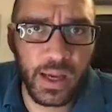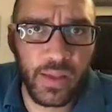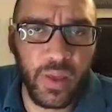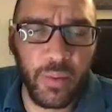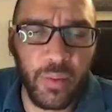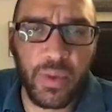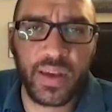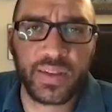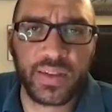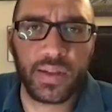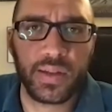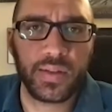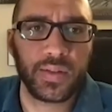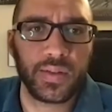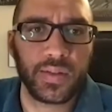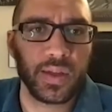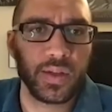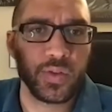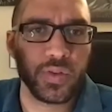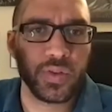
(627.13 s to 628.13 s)
Yeah, that makes
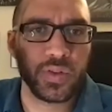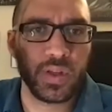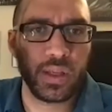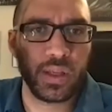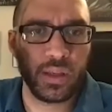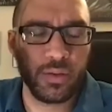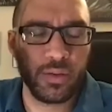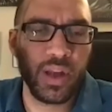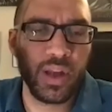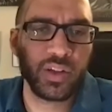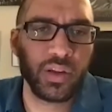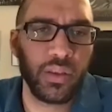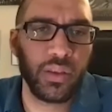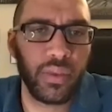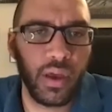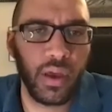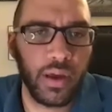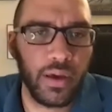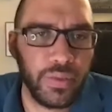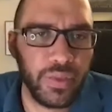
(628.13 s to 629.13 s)
sense. Interesting. You
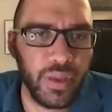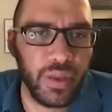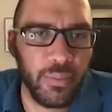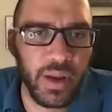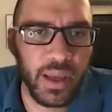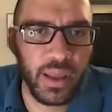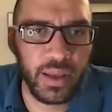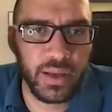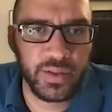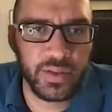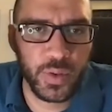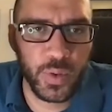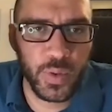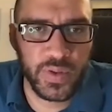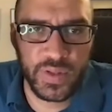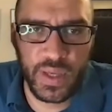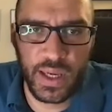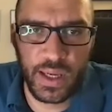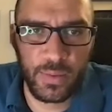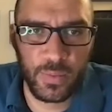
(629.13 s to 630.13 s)
mentioned uh, thumbnailing
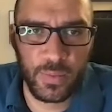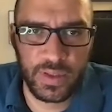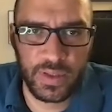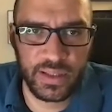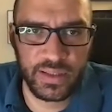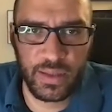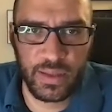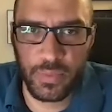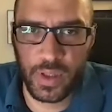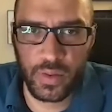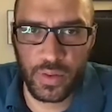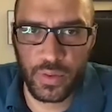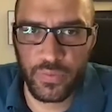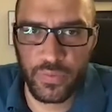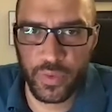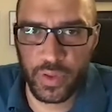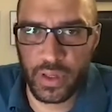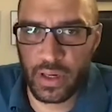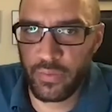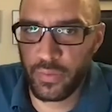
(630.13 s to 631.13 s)
too. Is that is that something
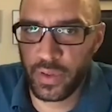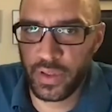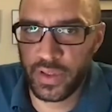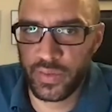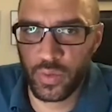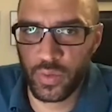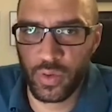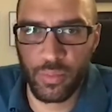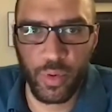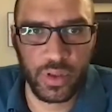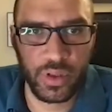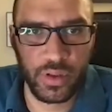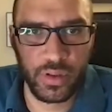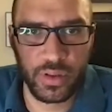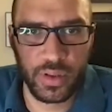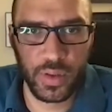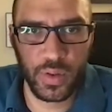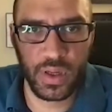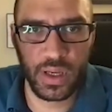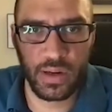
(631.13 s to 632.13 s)
you do for every
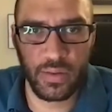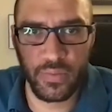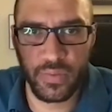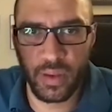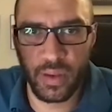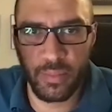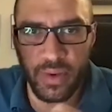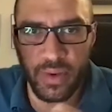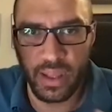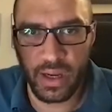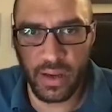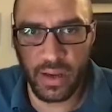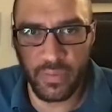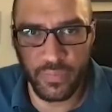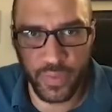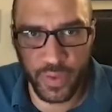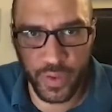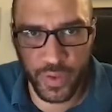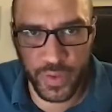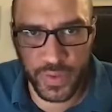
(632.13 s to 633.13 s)
storyboard you do? Kind of thumbnail
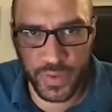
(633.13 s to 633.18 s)
it out